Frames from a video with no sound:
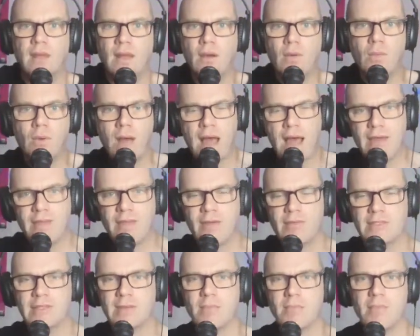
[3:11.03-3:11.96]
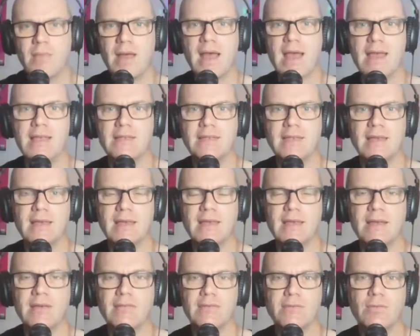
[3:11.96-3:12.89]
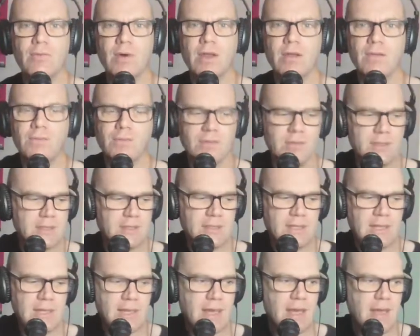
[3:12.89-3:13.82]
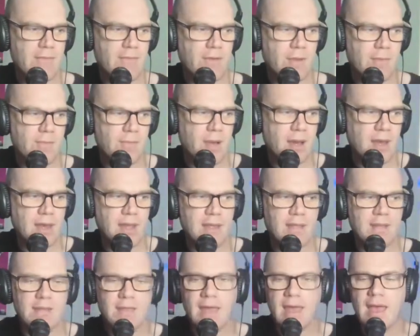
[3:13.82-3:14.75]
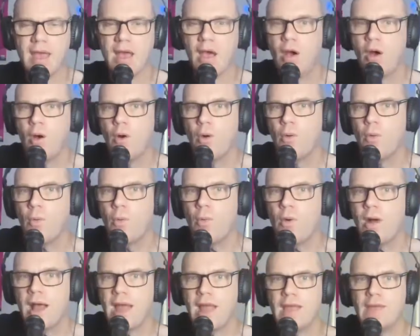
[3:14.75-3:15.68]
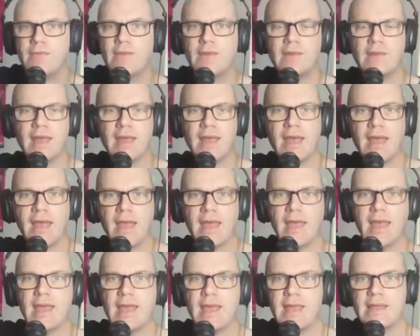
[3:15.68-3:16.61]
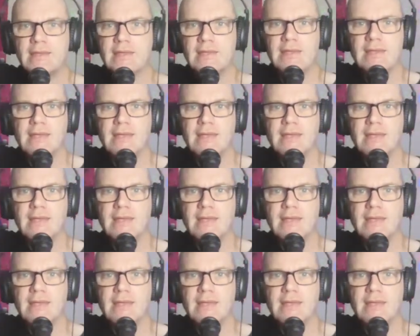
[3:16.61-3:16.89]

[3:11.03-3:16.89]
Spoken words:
Wow, that was amazing. It was wonderful to see everybody there waving their hands in